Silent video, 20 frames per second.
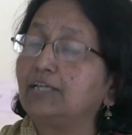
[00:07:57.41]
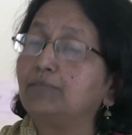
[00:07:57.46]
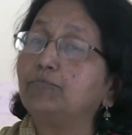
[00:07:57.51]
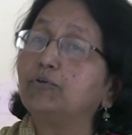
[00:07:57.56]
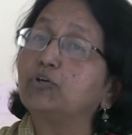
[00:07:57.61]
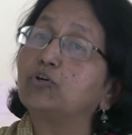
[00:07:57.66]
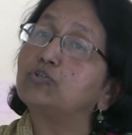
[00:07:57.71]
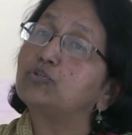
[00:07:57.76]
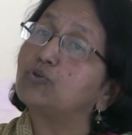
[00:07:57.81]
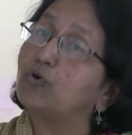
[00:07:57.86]

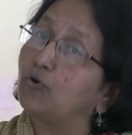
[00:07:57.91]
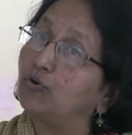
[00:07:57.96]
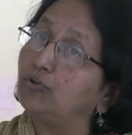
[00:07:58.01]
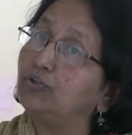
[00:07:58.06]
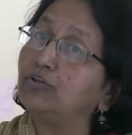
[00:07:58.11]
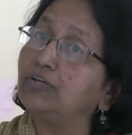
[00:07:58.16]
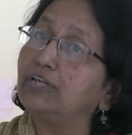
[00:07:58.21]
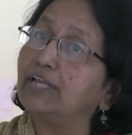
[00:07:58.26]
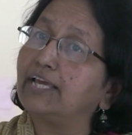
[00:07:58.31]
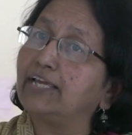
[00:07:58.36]
Because all
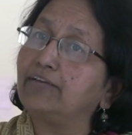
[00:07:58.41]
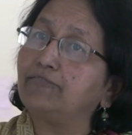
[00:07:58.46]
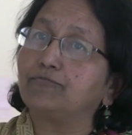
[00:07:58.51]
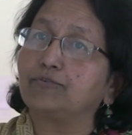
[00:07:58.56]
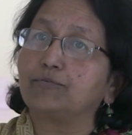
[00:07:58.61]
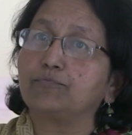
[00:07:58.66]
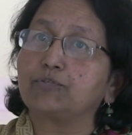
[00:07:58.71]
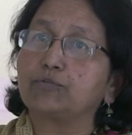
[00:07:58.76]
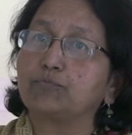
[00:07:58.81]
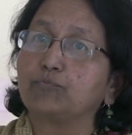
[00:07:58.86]
your life
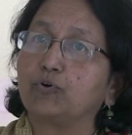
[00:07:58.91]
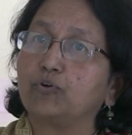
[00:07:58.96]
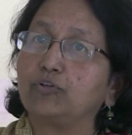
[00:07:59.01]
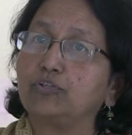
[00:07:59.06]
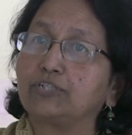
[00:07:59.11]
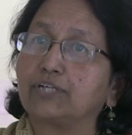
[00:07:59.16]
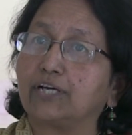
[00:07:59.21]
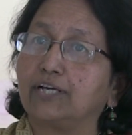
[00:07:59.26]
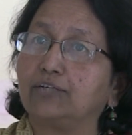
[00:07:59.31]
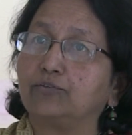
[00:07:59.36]
from small
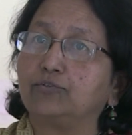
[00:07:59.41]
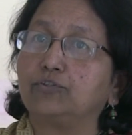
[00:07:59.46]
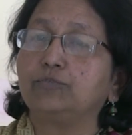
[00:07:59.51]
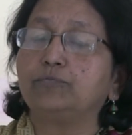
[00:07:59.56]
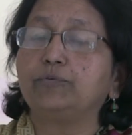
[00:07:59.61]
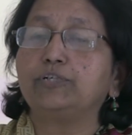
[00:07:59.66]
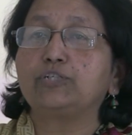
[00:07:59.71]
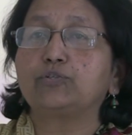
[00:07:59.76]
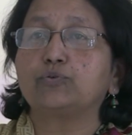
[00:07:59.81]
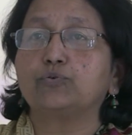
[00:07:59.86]
childhood, you've
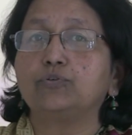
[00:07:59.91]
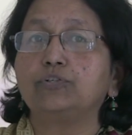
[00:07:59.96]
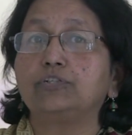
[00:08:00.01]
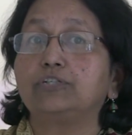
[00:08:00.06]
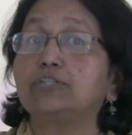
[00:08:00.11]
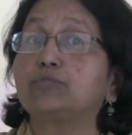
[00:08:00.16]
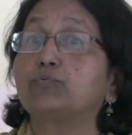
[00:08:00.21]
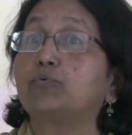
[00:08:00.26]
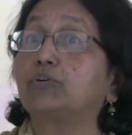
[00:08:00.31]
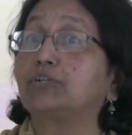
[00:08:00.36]
been told
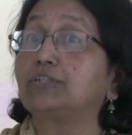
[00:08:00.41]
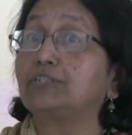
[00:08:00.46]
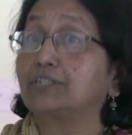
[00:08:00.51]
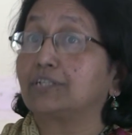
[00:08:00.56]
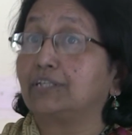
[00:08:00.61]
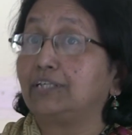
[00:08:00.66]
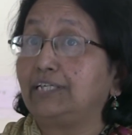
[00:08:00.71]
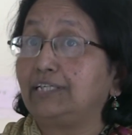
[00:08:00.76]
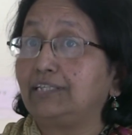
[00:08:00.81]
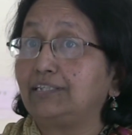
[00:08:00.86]
this water is
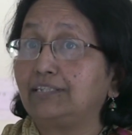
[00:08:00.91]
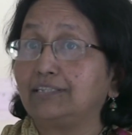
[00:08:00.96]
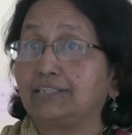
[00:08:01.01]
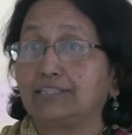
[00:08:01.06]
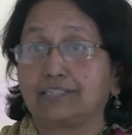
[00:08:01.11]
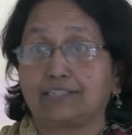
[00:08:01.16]
clean, this